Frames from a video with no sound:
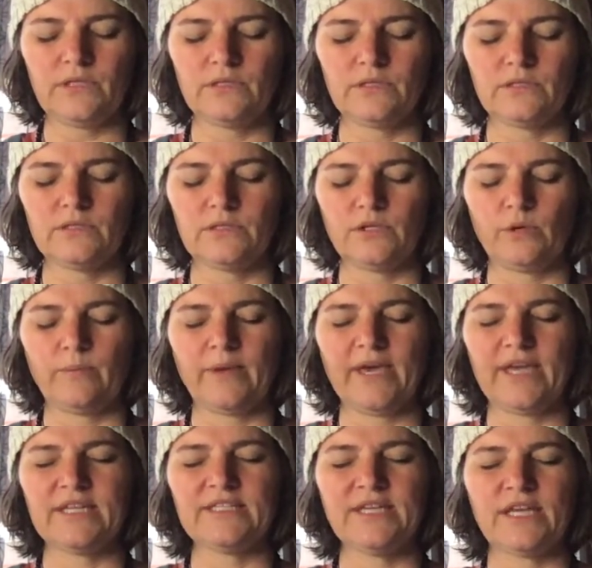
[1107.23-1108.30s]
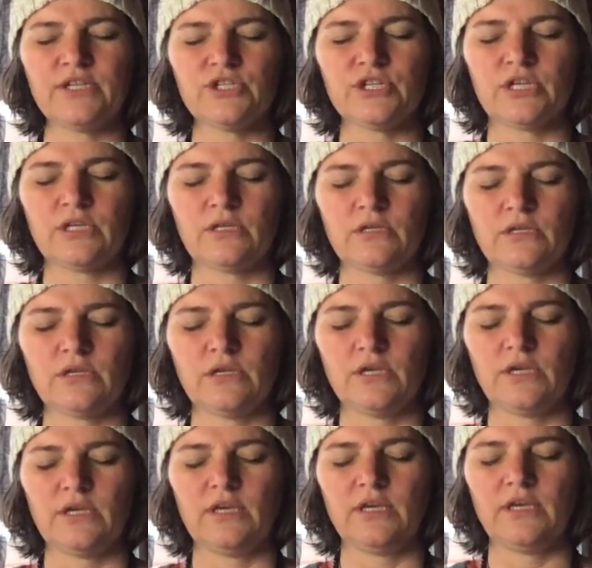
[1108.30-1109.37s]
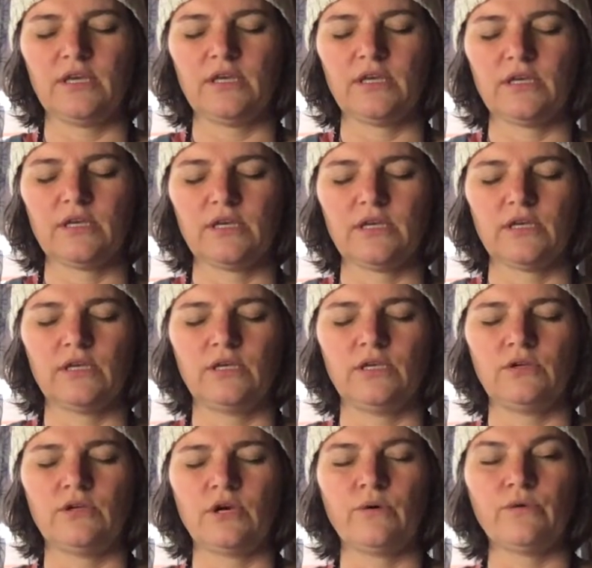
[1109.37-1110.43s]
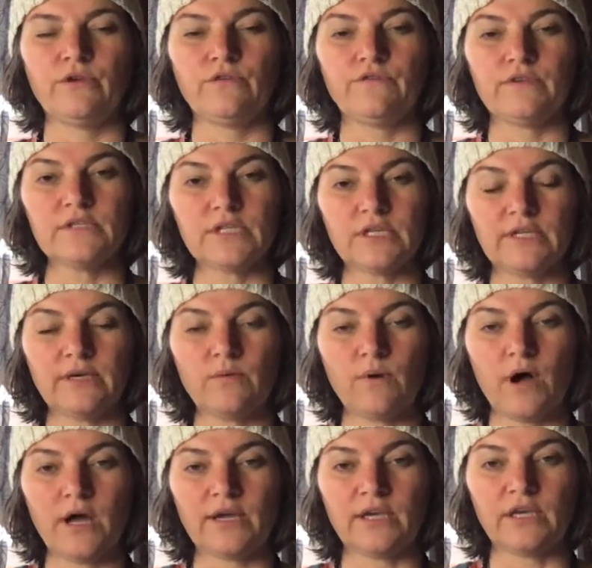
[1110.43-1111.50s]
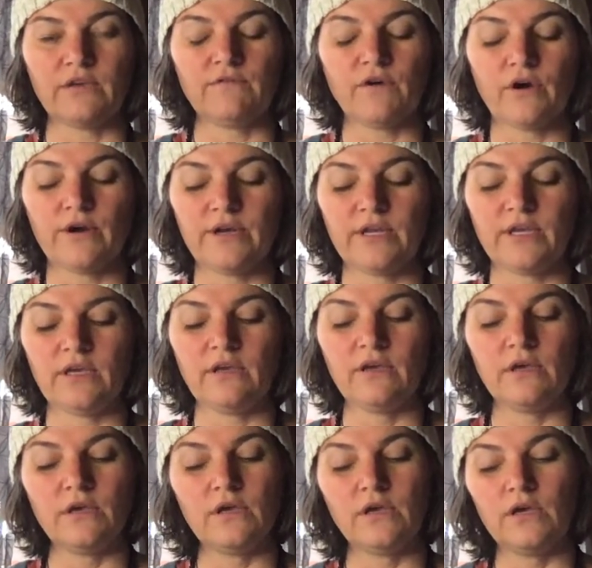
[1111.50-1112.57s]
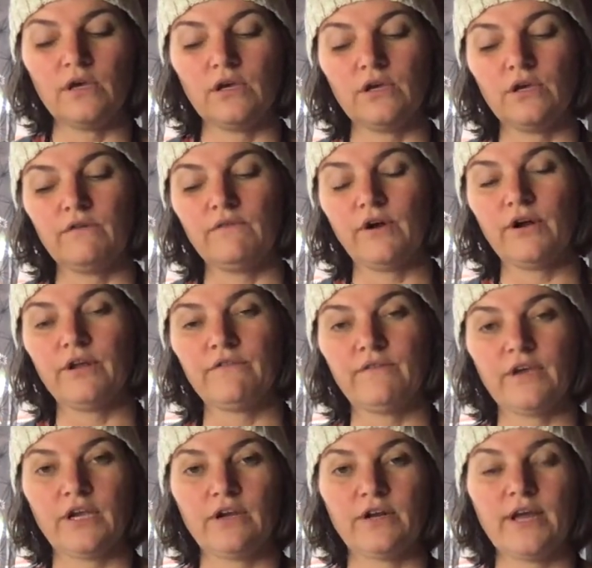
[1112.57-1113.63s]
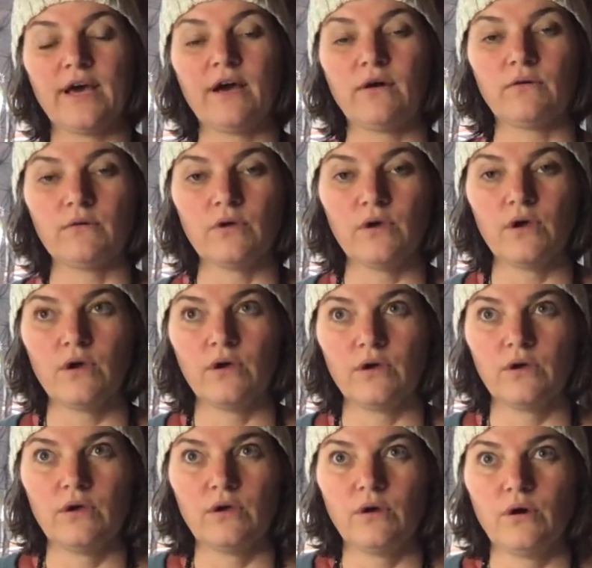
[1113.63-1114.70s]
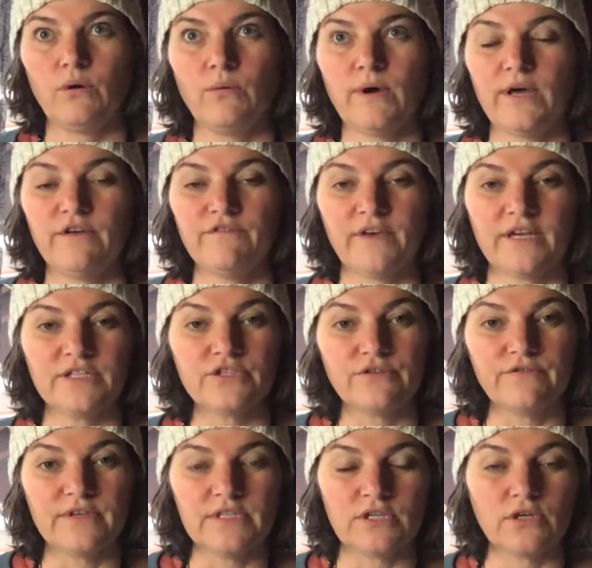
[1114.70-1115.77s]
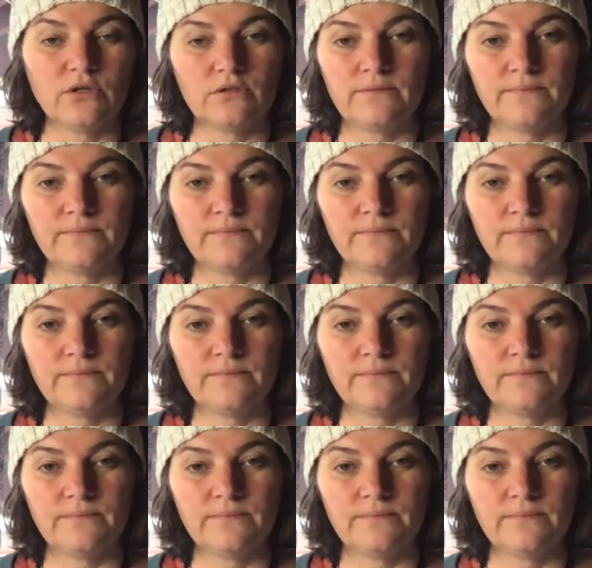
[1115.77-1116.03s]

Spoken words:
So pay attention. When you're physically walking, you've already figured out what affects your physical.